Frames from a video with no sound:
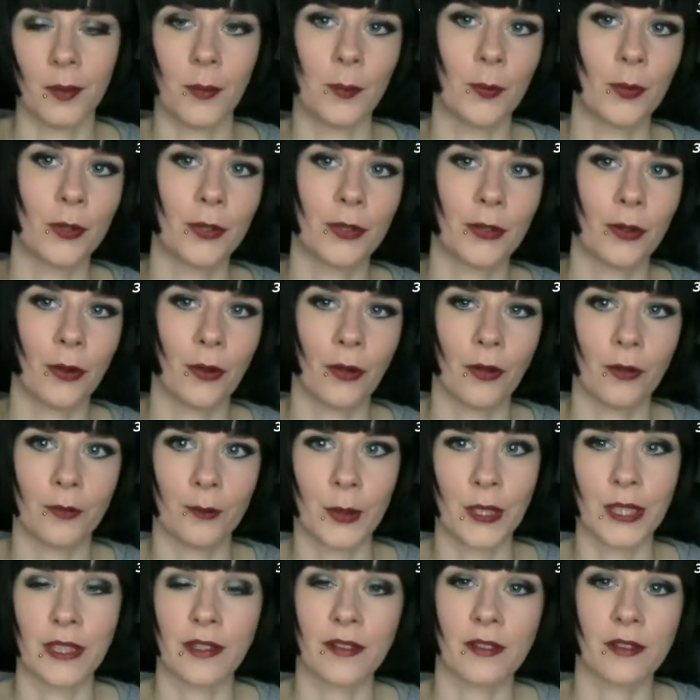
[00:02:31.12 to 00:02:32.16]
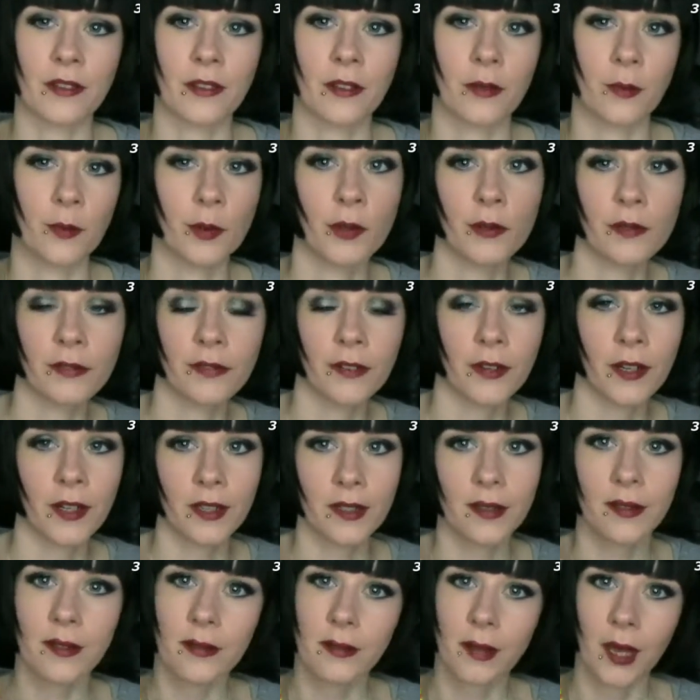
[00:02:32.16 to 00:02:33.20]
A book called Peterson's
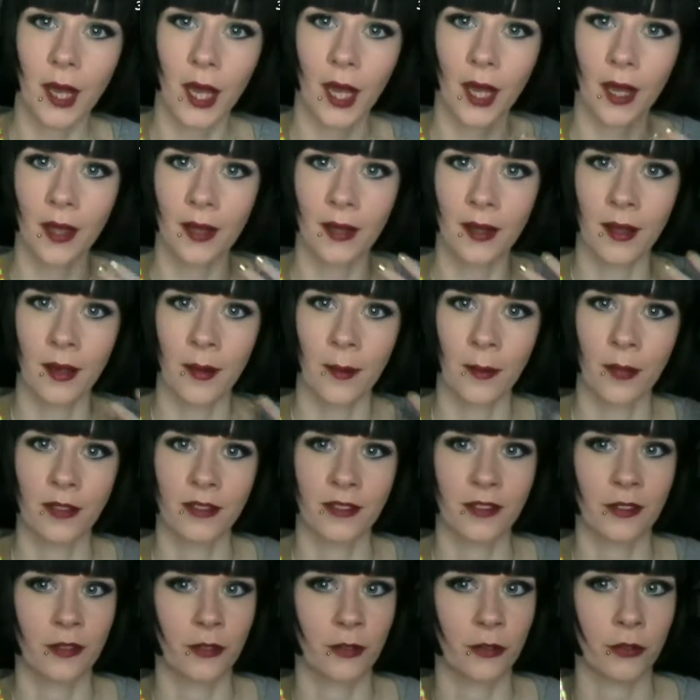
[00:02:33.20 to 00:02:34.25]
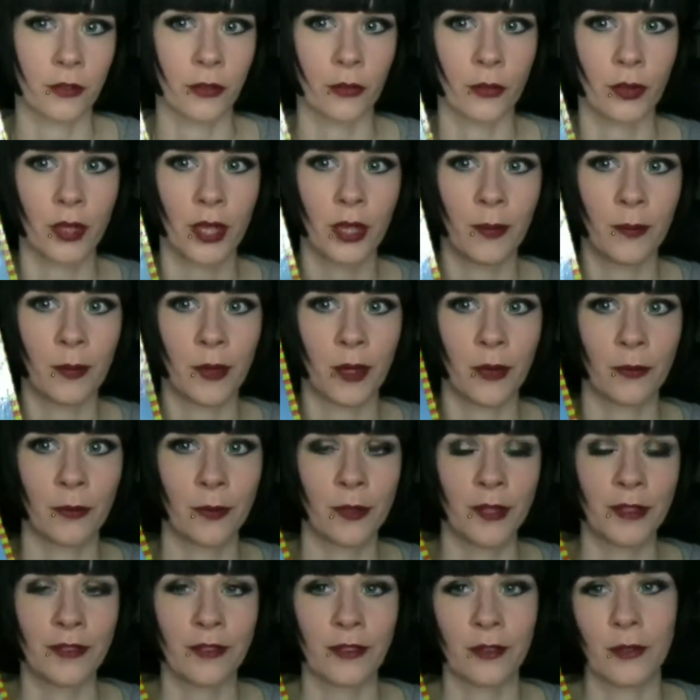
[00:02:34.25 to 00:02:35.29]
Mondfahrt. This is a story about
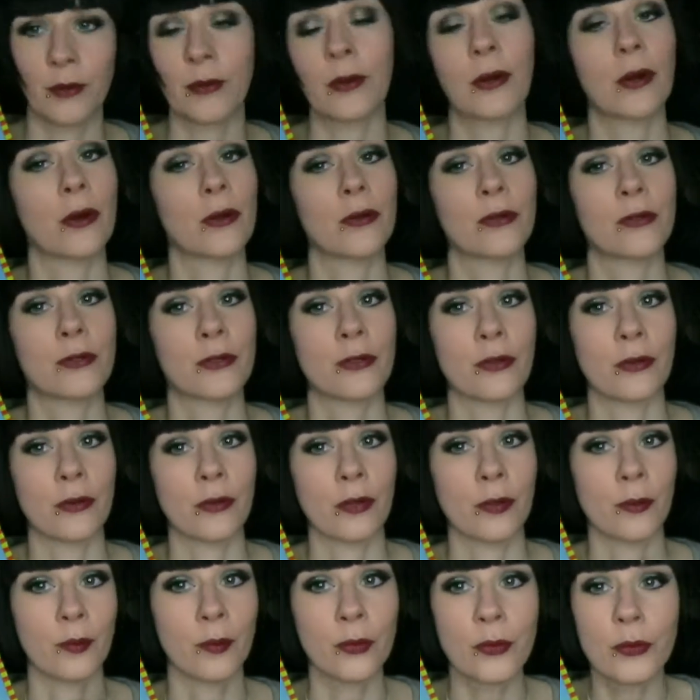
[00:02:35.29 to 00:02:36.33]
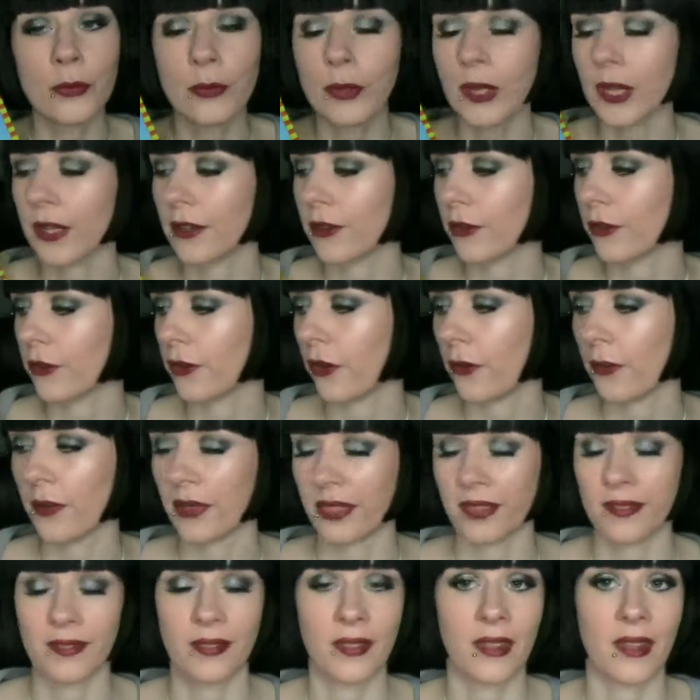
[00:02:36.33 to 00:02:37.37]
Peter who goes to the moon. I don't know
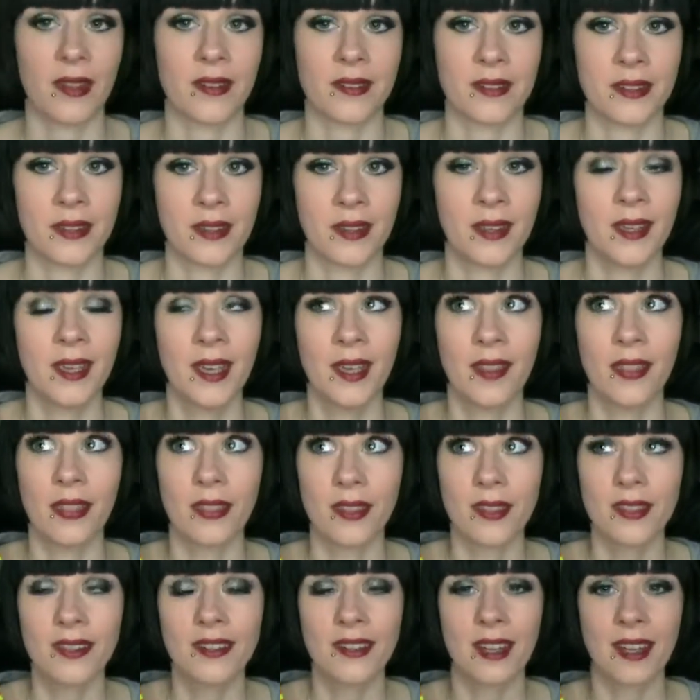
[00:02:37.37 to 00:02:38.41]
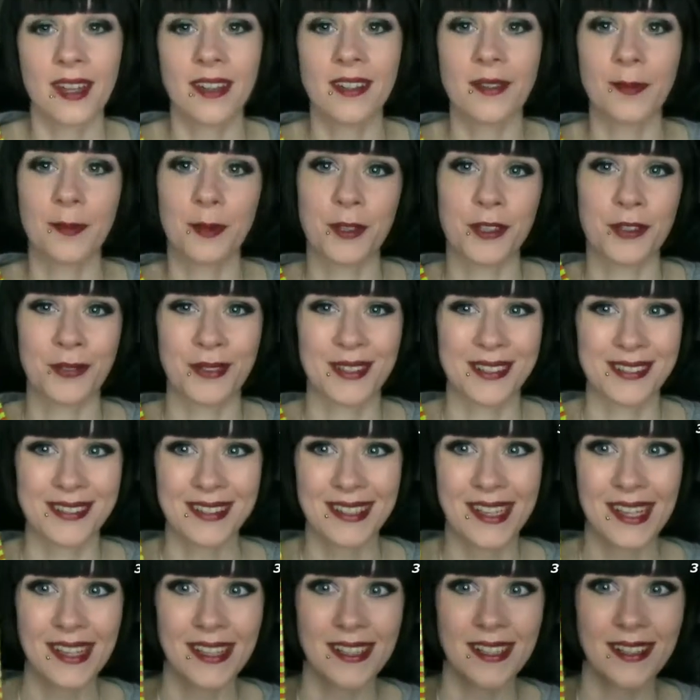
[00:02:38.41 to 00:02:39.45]
whether this has been
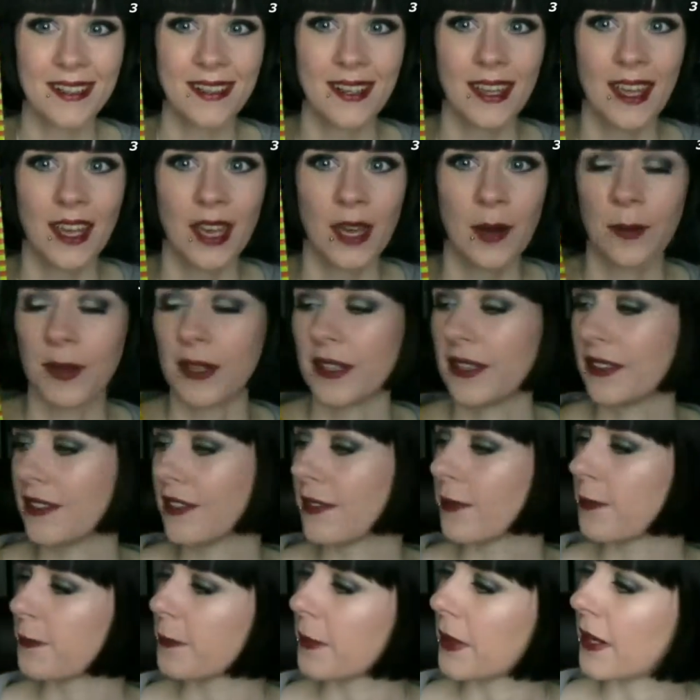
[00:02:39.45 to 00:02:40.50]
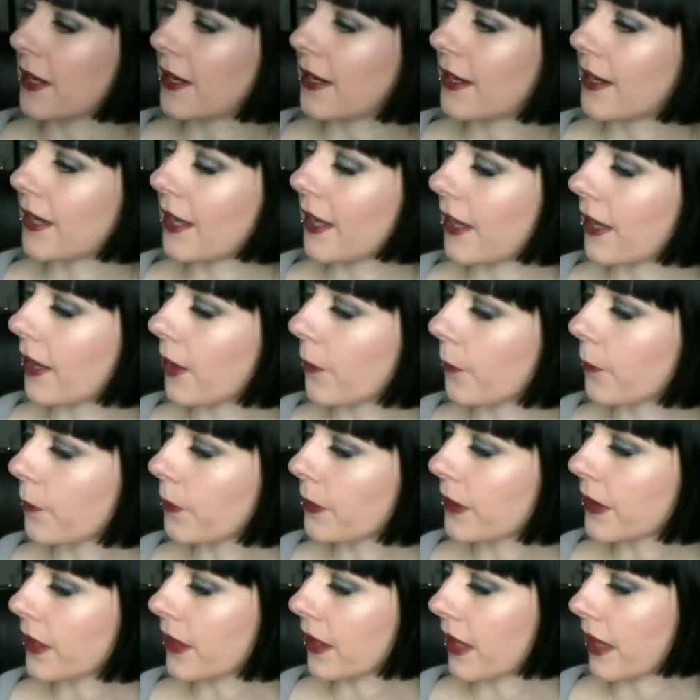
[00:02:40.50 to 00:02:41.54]
translated, but it's by
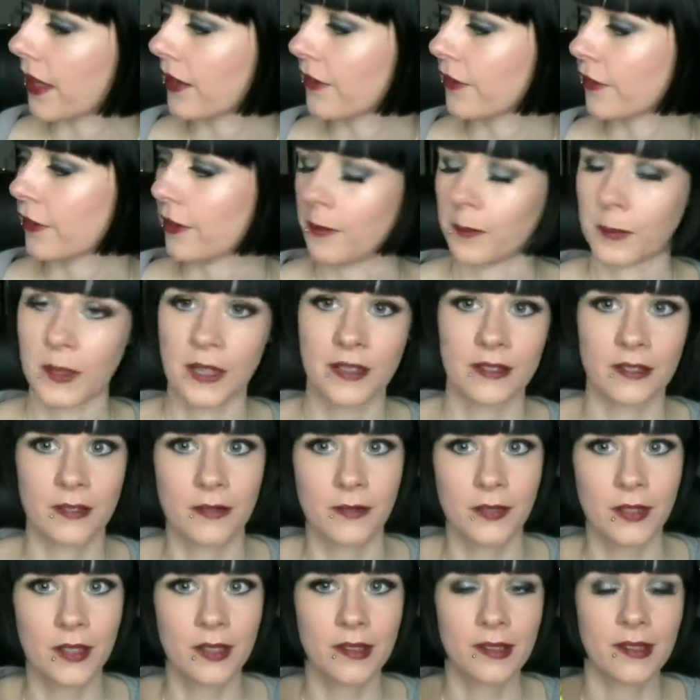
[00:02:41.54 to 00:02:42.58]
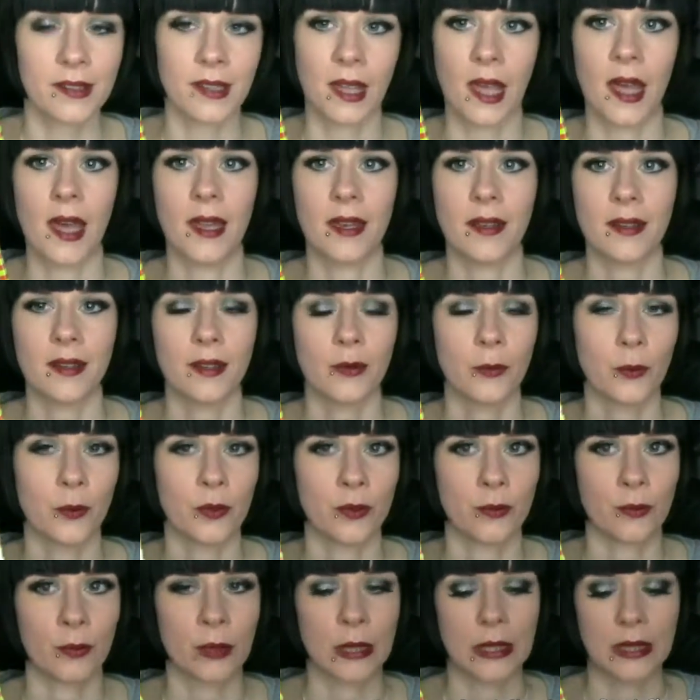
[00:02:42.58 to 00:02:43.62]
Gerd von Bassewitz, and it
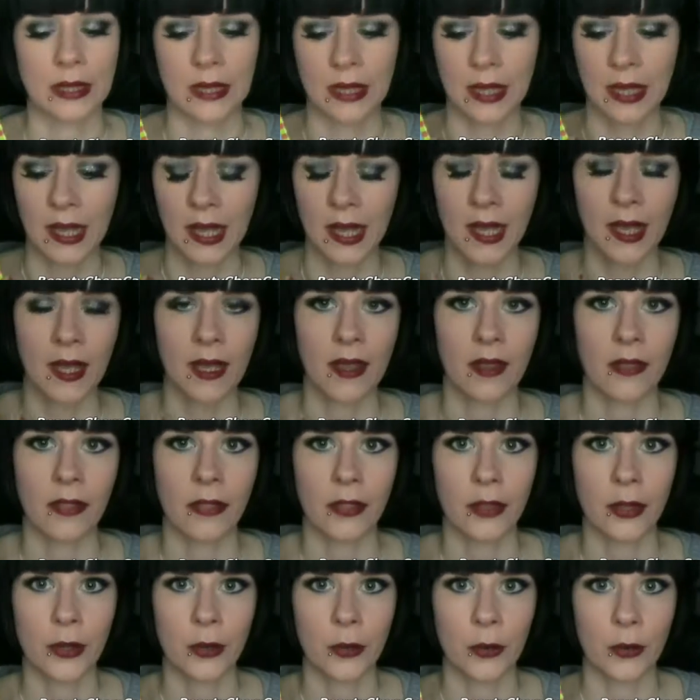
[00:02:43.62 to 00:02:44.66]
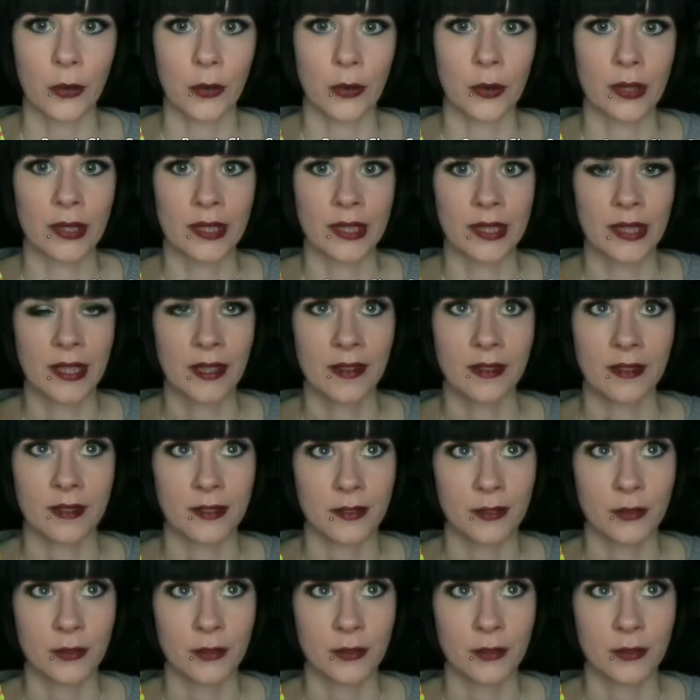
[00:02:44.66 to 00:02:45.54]
was written in the early